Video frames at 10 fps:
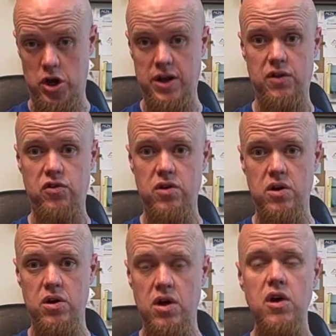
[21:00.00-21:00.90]
on it.
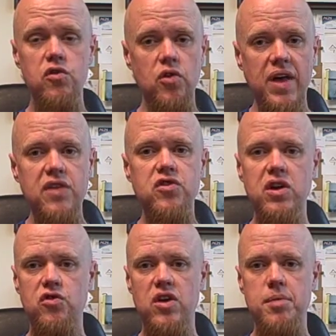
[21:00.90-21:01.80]
So that's an
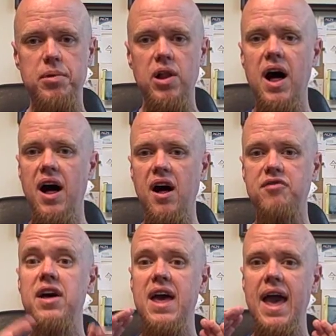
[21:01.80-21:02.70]
example
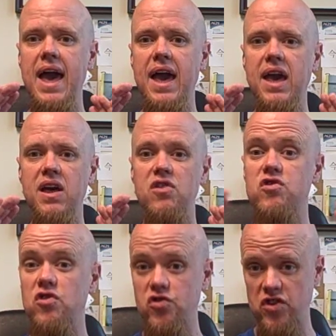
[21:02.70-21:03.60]
of a
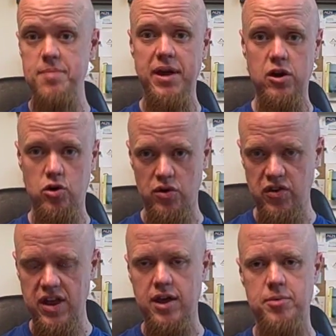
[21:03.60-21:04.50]
systemic
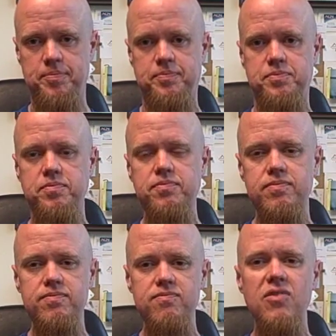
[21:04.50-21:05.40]
critique.
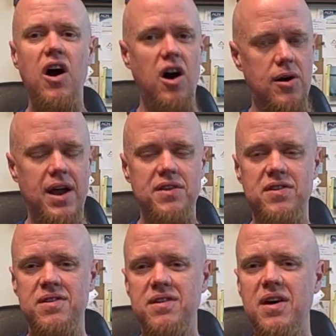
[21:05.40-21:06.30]
All right.
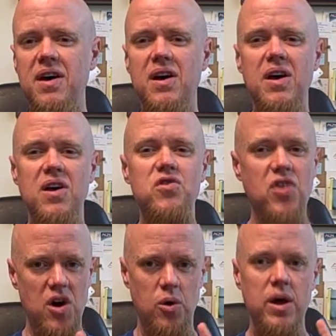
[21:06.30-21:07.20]

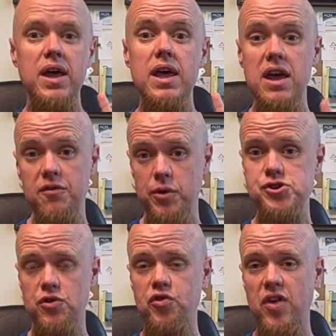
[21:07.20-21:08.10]
So if
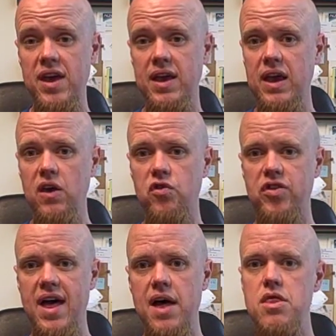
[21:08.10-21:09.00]
what you're saying is
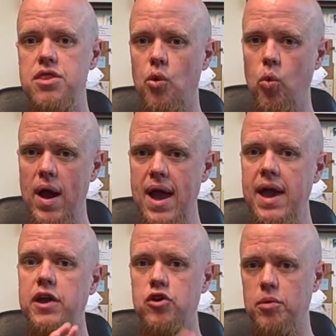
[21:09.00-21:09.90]
that the
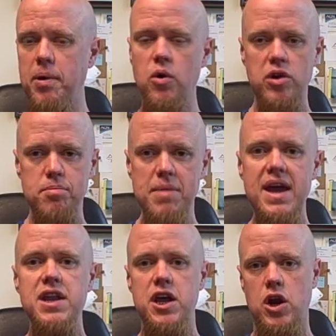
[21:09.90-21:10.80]
way your opponent
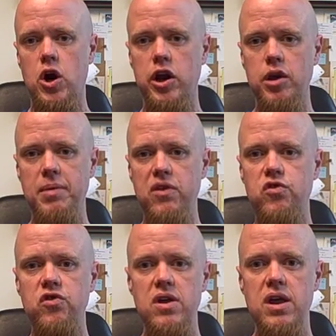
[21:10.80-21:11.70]
made an
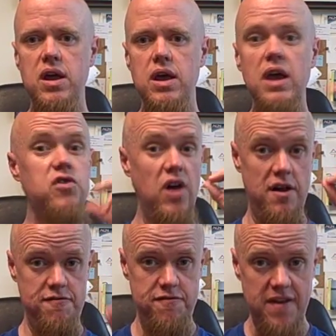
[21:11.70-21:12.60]
argument, it's
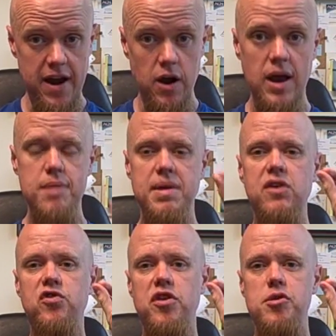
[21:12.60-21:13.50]
unfair and
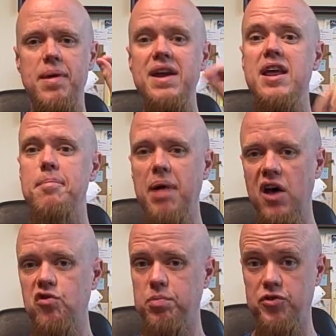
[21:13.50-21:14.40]
makes the debate
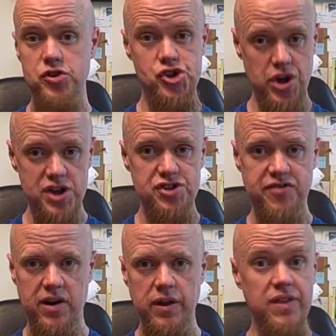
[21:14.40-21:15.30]
impossible to judge
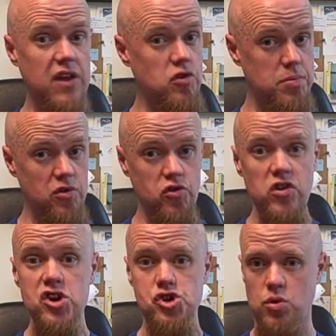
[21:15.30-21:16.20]
fairly, that's a
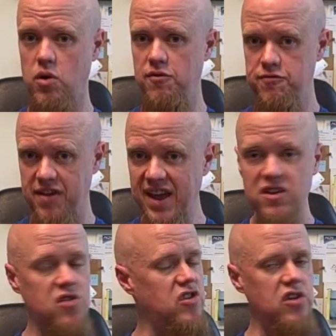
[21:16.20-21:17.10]
procedural.
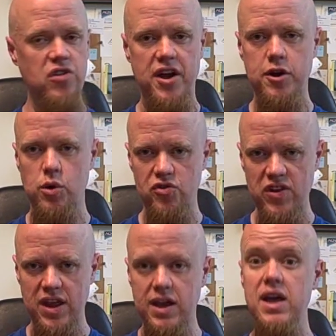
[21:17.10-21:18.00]
Vagueness is not a
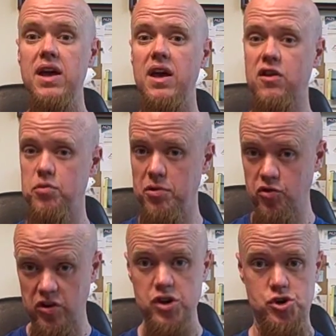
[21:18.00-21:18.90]
critique. It's
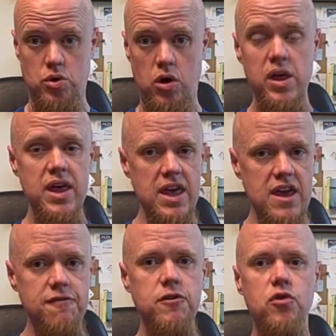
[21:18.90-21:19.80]
procedural.
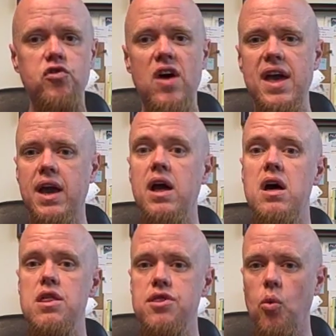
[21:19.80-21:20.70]
If you're saying
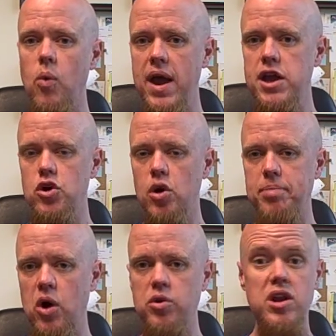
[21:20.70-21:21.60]
the way your
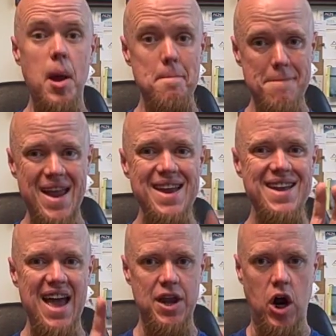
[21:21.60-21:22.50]
opponent
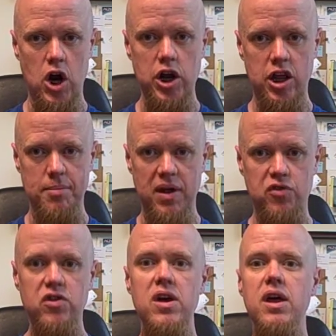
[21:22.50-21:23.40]
made an
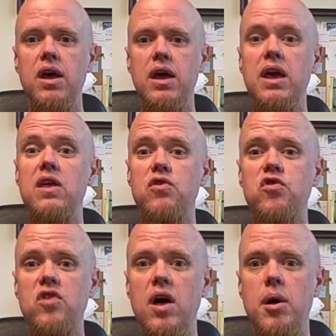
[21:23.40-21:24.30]
argument is